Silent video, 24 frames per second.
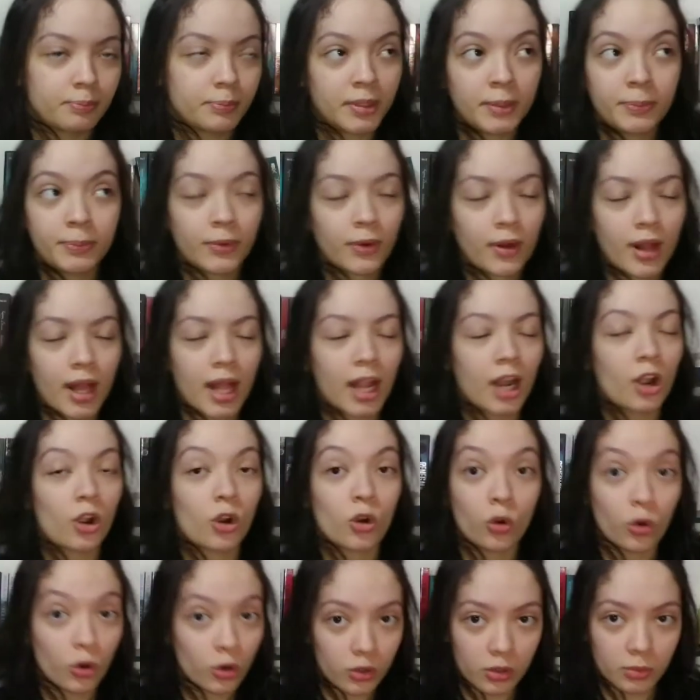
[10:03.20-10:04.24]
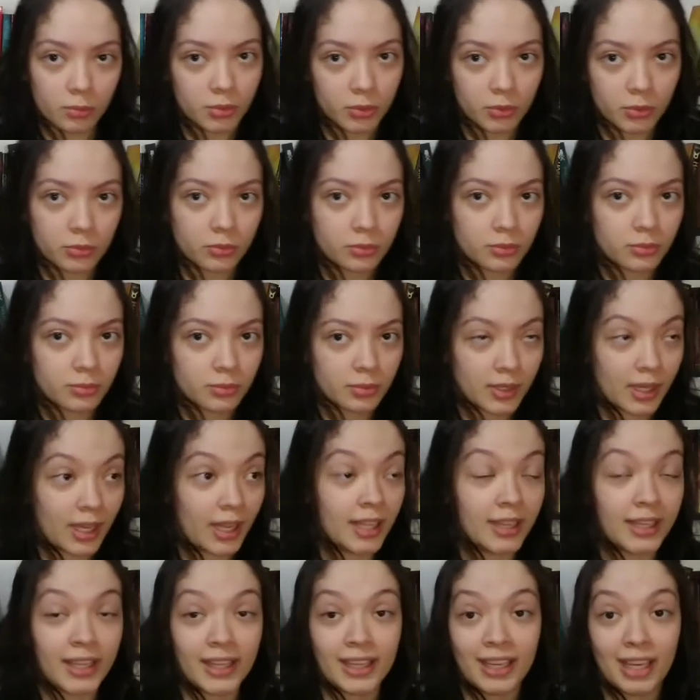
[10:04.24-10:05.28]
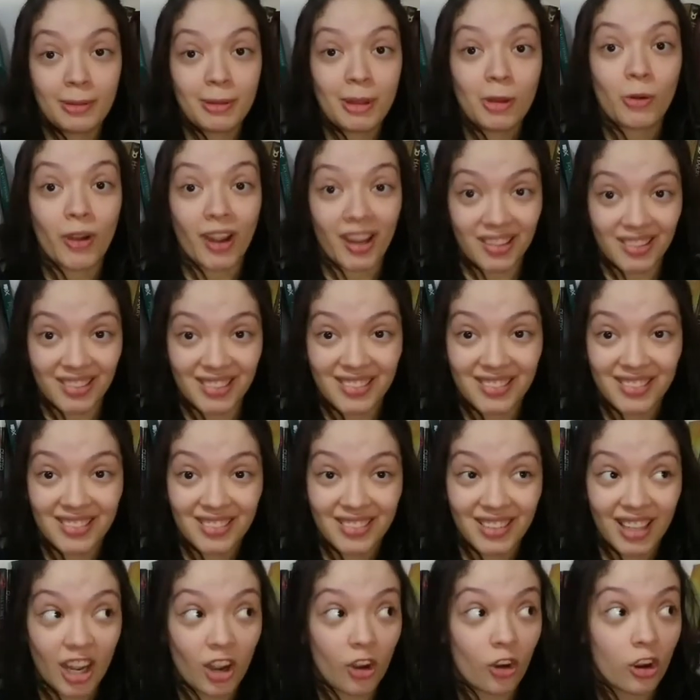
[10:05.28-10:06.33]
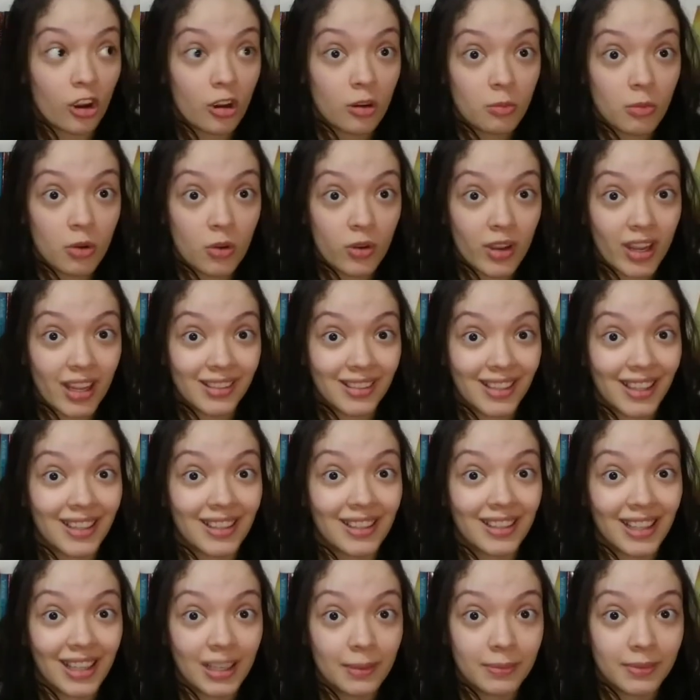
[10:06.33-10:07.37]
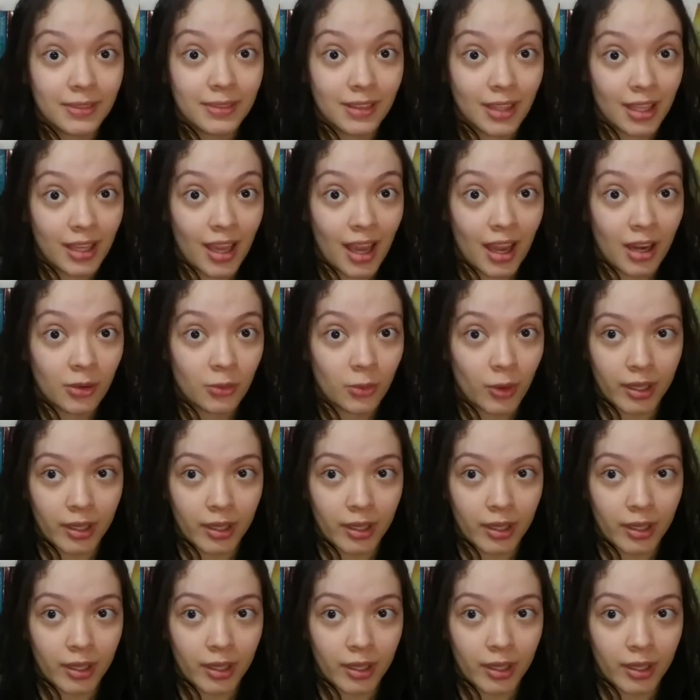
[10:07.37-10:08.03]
People are horrible and they claim they're right. They are horrible and they claim they are